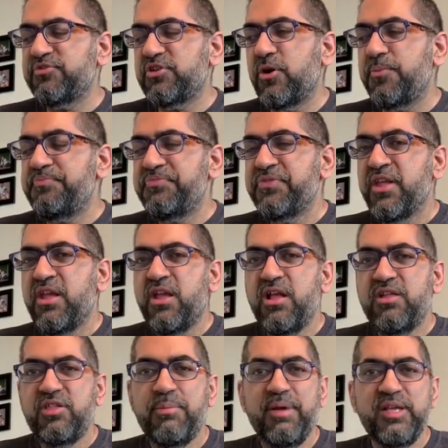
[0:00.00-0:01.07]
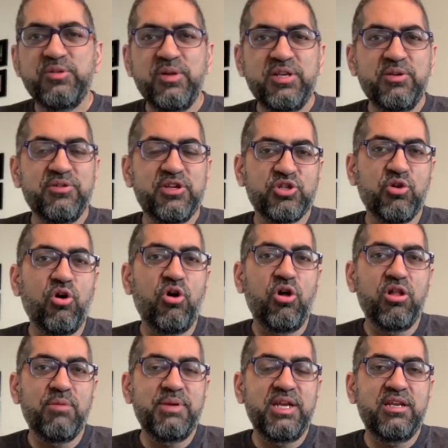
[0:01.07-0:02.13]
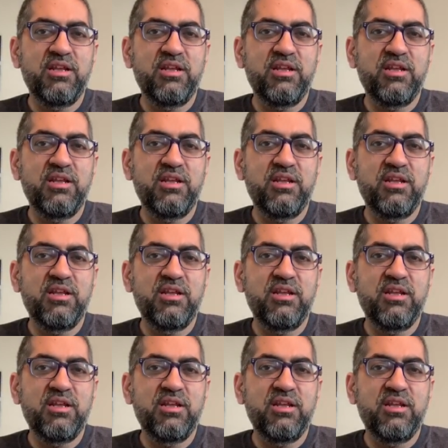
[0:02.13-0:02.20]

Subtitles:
So the best way to deal with a troll,